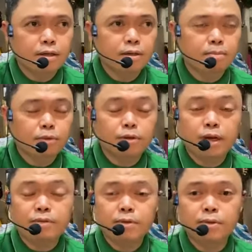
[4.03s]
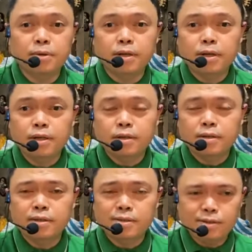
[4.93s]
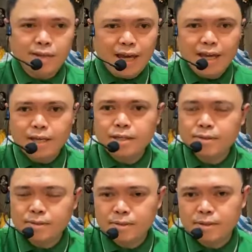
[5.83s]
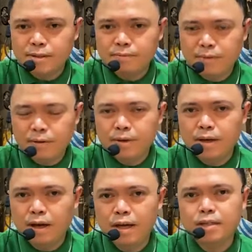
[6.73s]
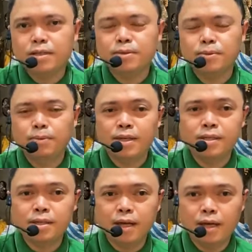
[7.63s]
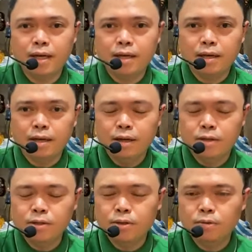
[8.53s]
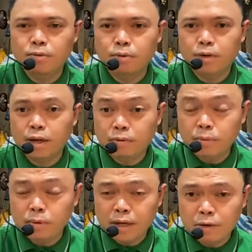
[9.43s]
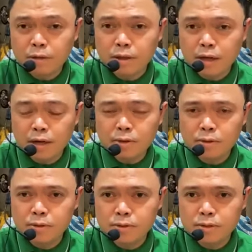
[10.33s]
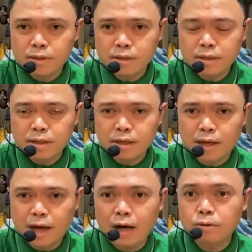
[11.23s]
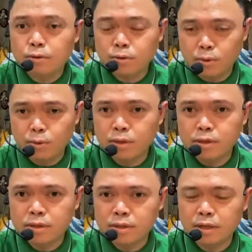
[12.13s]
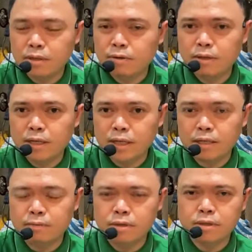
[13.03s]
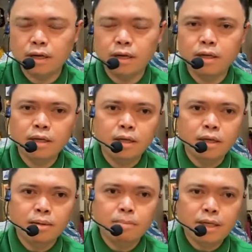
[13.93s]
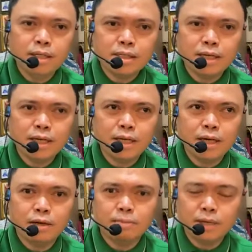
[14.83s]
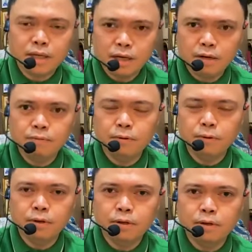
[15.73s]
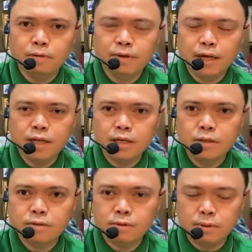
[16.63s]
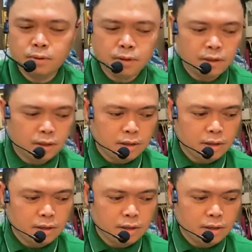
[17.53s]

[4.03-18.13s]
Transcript: Good afternoon. Today is a very hot Wednesday, and so for everyone out there who's outdoors under the heat of the sun, please take care. Be careful of getting heat stroke.